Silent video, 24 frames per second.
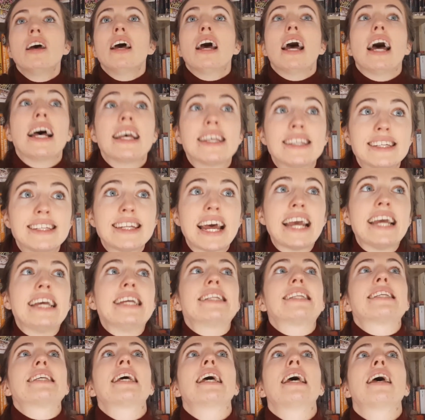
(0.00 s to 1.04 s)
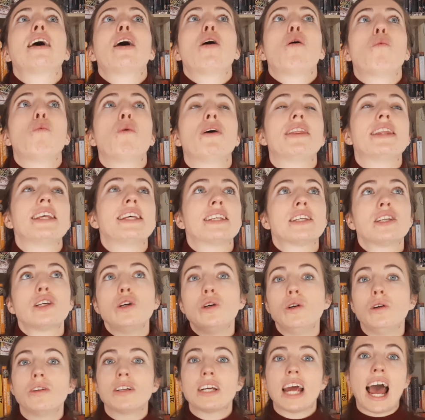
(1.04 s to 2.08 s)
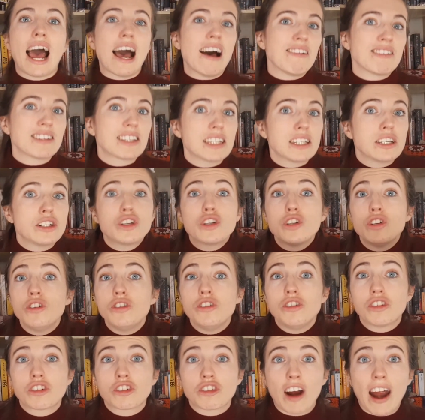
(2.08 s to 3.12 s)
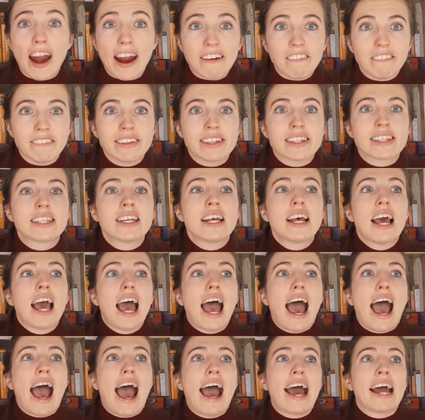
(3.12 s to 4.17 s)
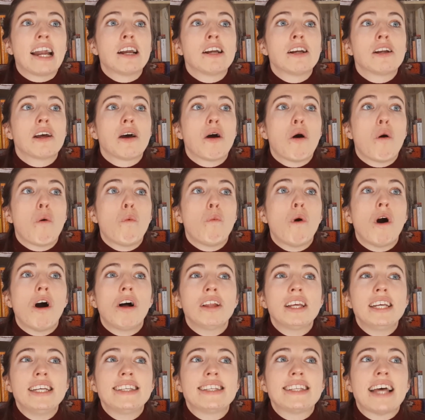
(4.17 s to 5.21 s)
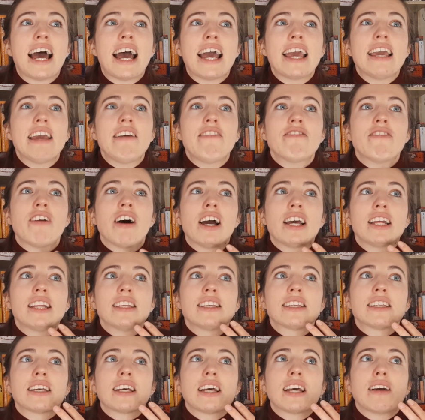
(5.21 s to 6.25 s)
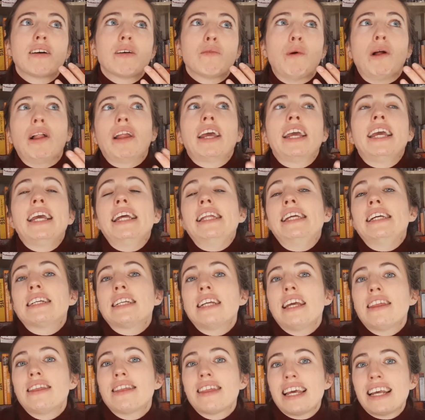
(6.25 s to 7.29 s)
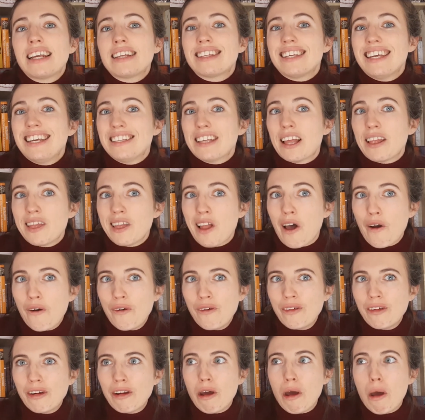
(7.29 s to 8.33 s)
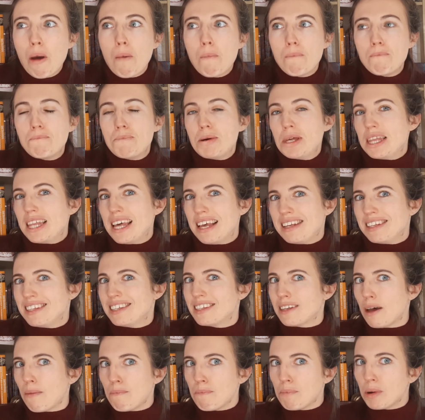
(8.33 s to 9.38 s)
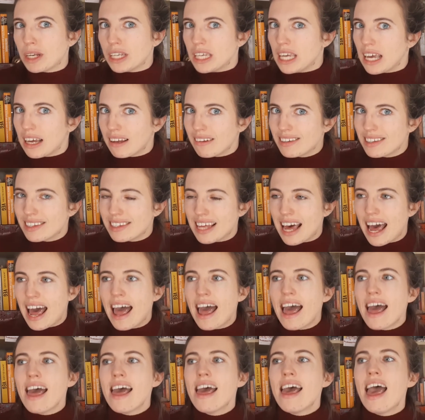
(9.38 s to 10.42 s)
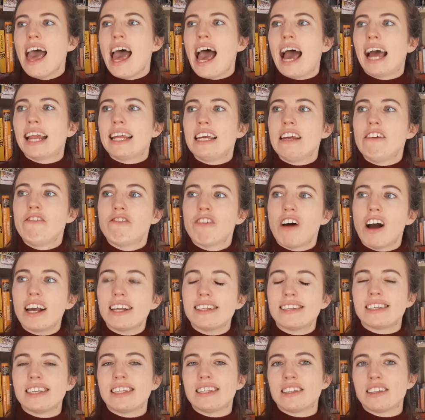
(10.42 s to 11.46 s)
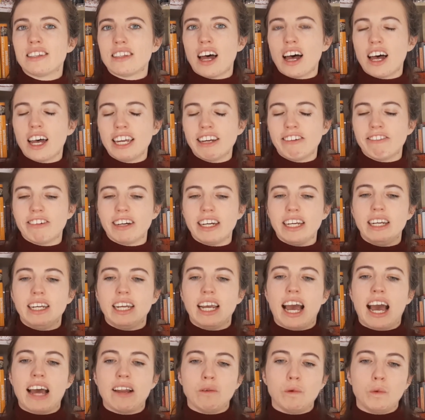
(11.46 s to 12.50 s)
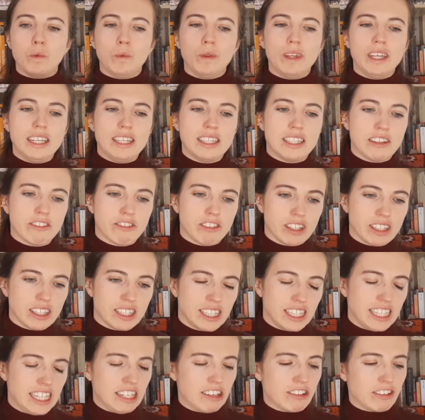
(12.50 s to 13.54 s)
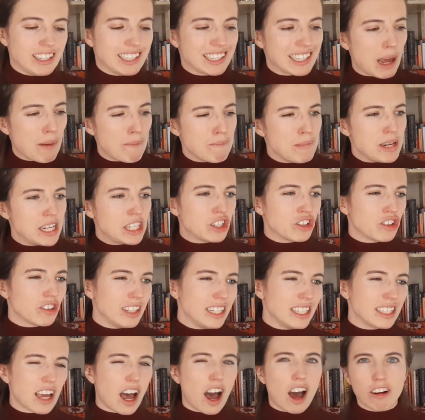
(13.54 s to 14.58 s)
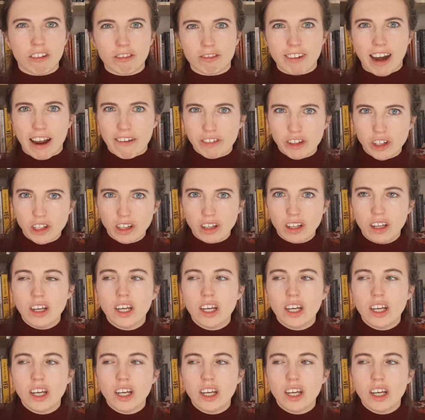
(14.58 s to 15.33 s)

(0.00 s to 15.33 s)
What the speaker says: estate with this huge house and huge grounds. And while he's there, he initially thinks he's alone, but there's somebody else there. And he finds this diary, and all these different secrets and mysteries unravel.